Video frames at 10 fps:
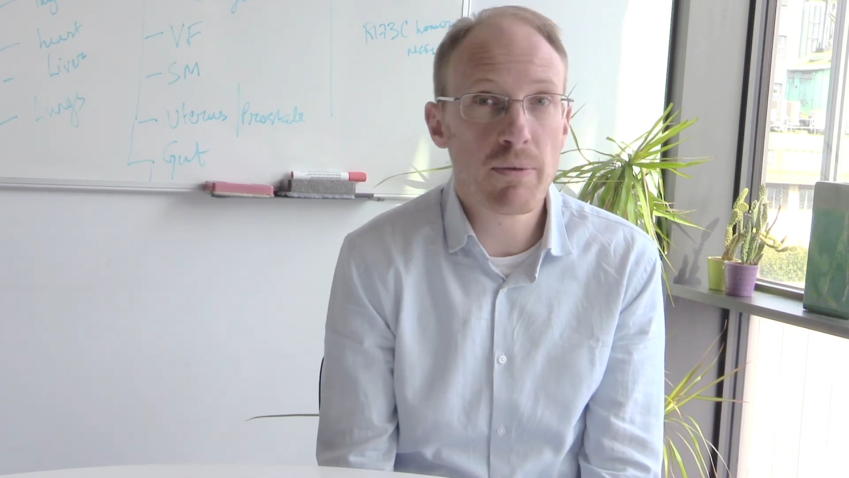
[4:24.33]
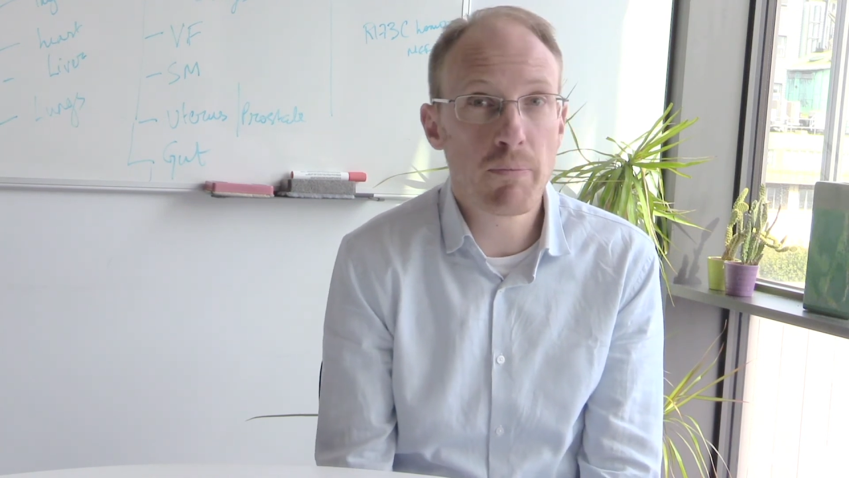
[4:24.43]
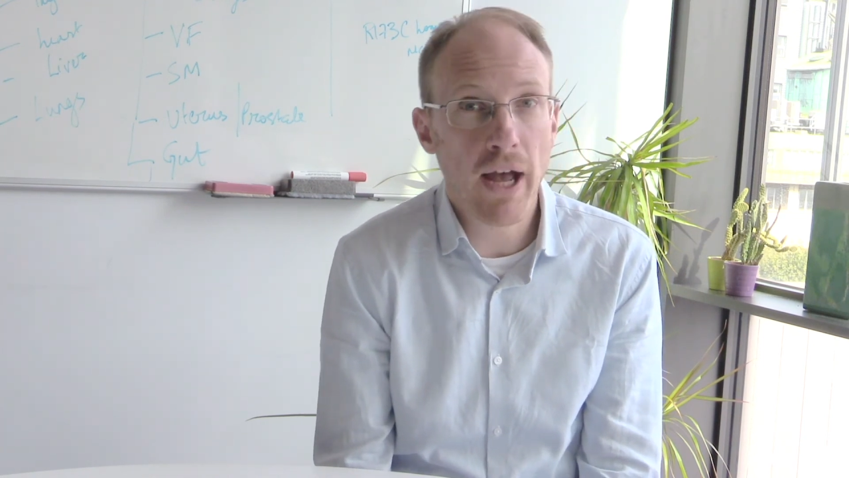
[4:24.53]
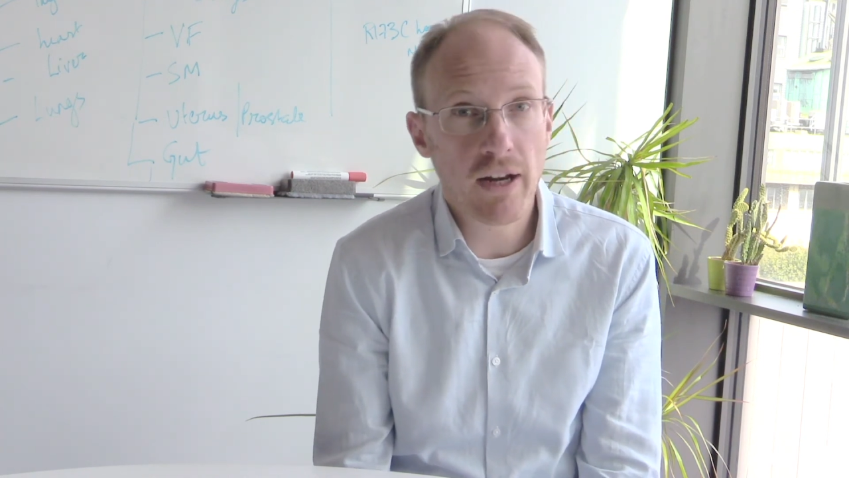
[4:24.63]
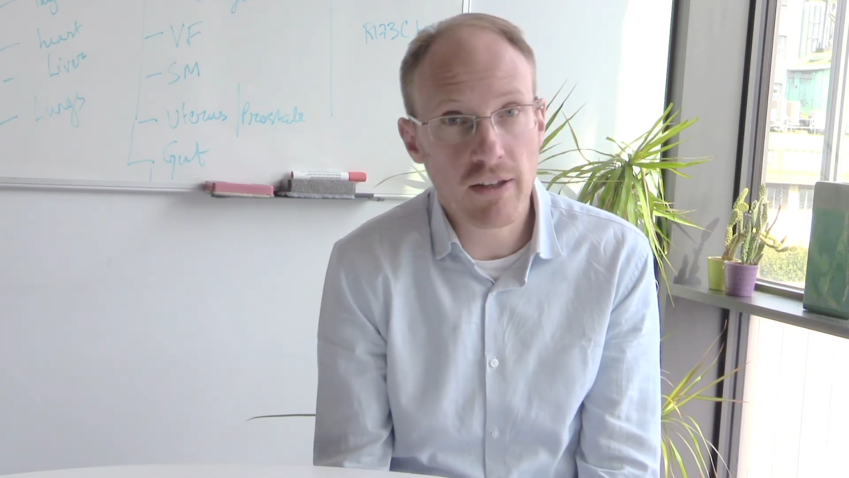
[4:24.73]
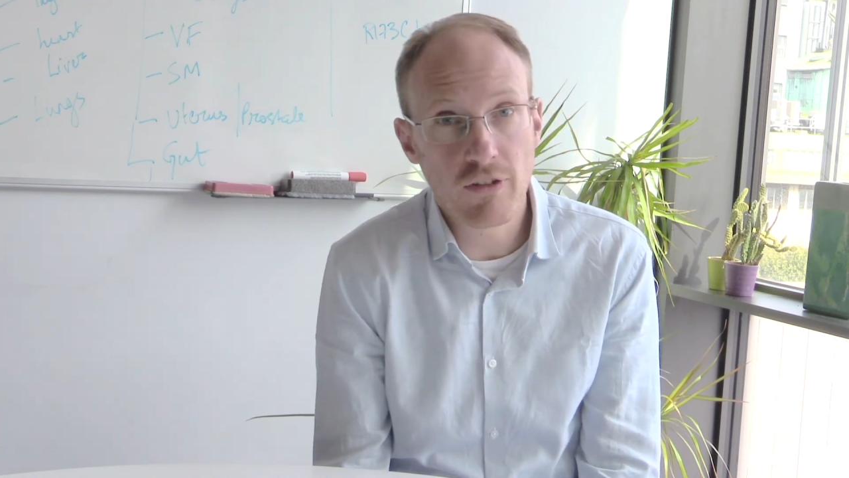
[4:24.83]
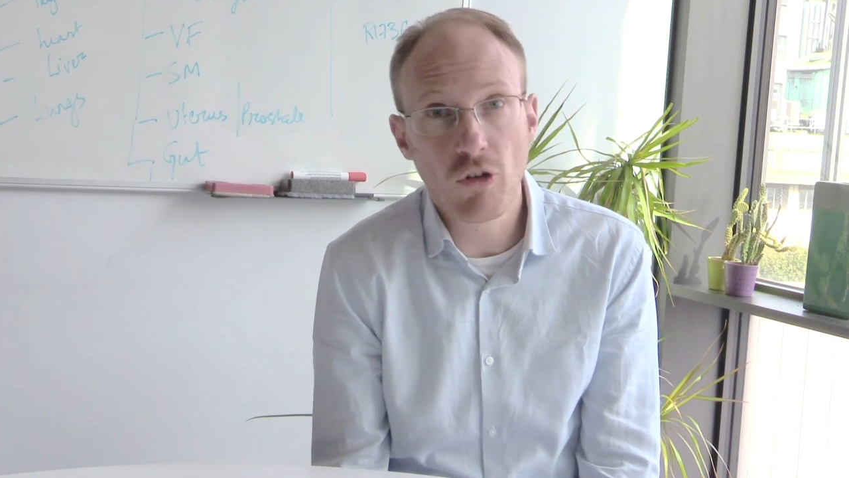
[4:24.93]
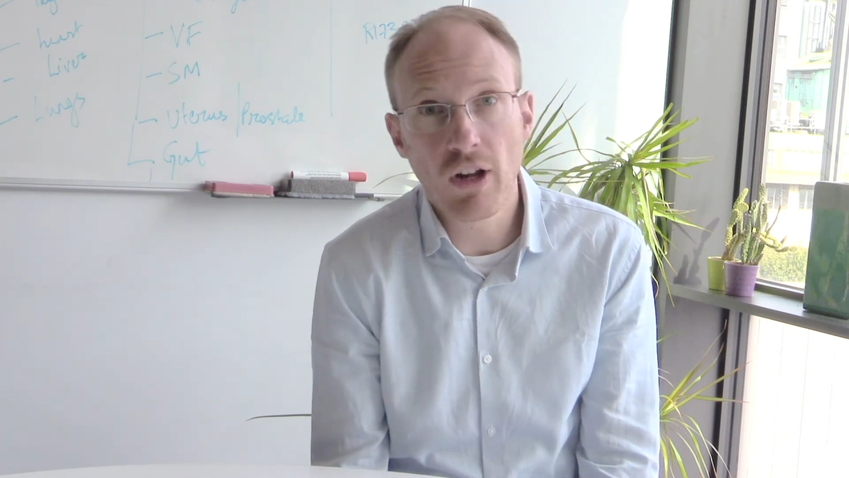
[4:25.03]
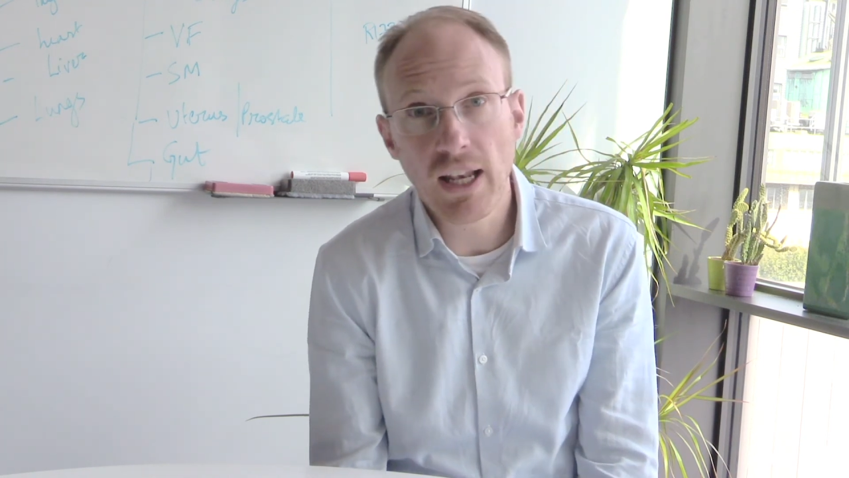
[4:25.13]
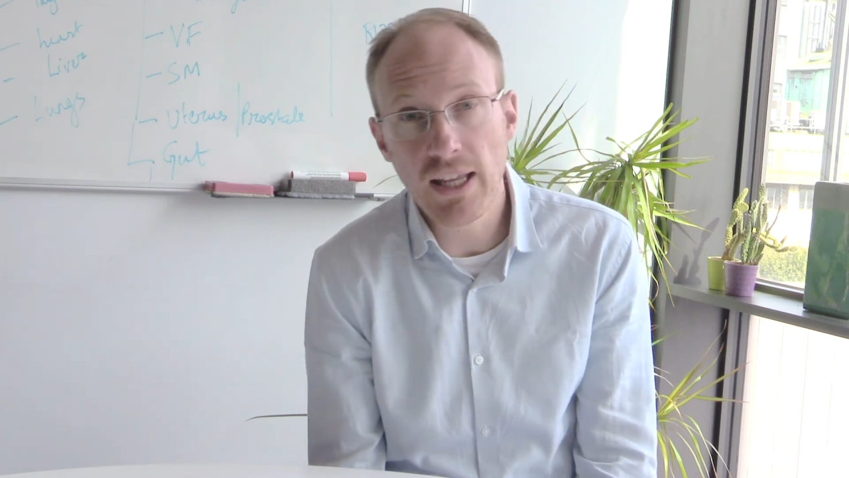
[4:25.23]
impact is
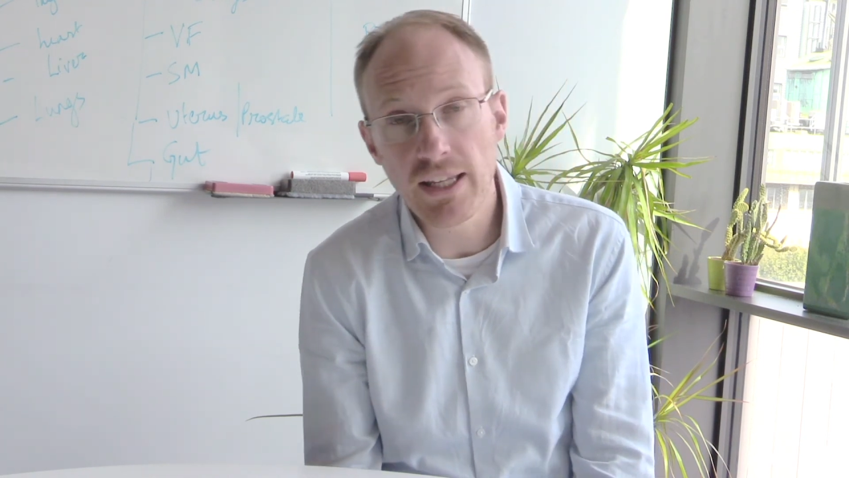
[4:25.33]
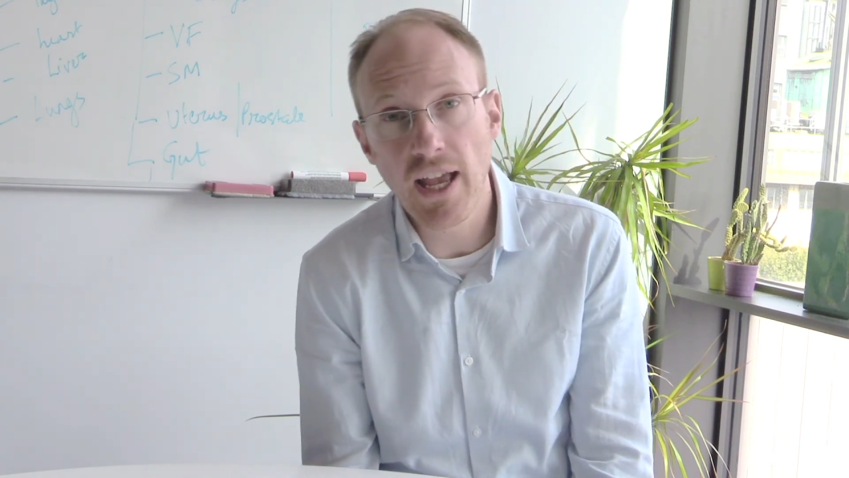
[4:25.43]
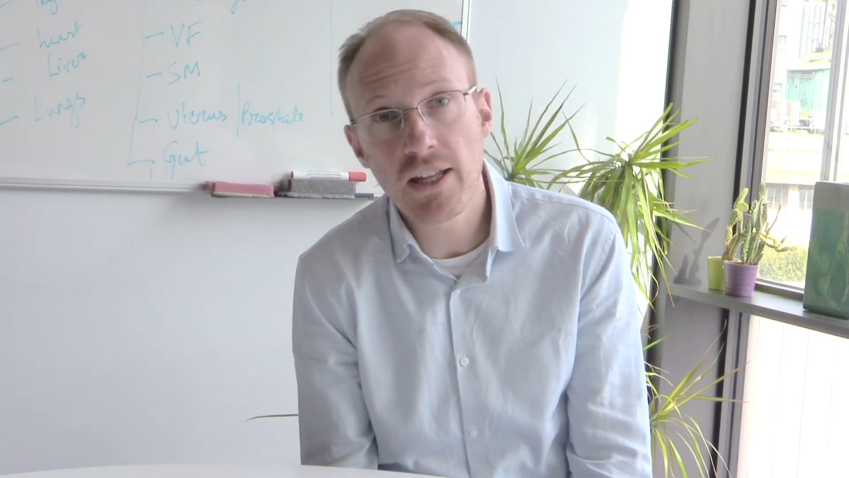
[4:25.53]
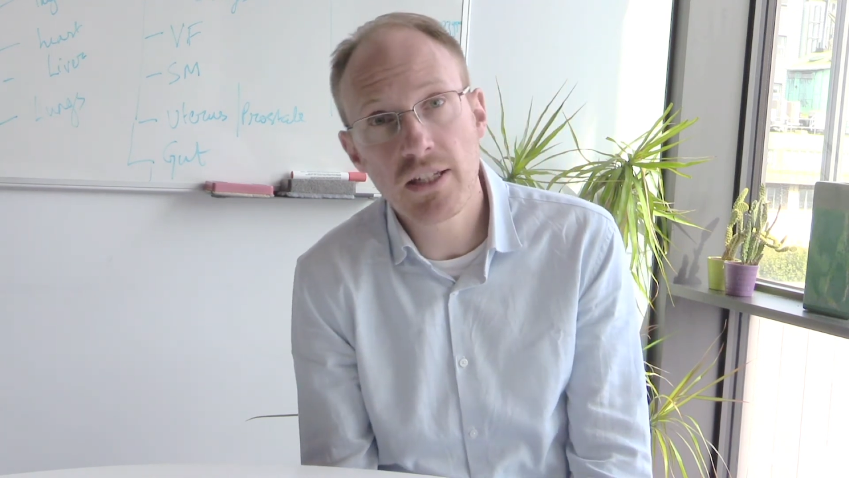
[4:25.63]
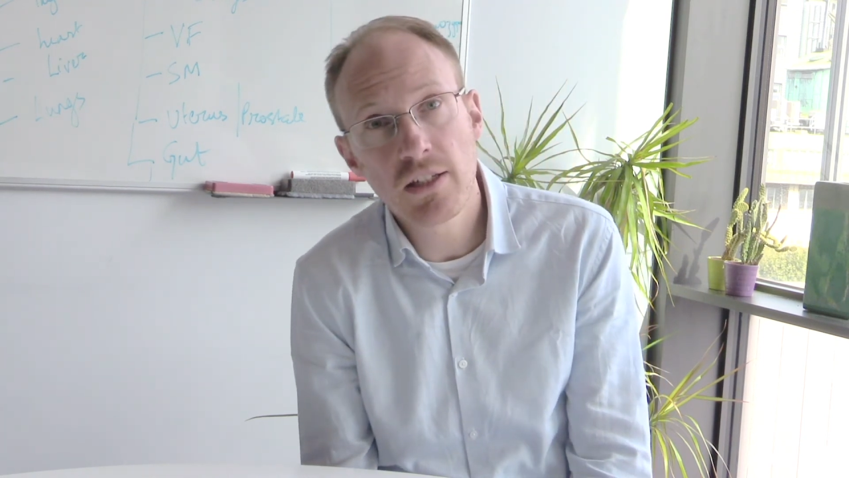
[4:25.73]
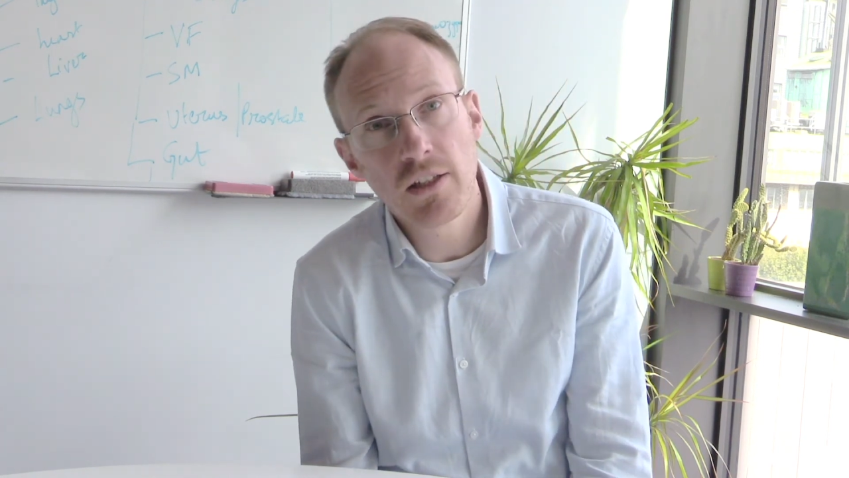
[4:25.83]
not clear yet,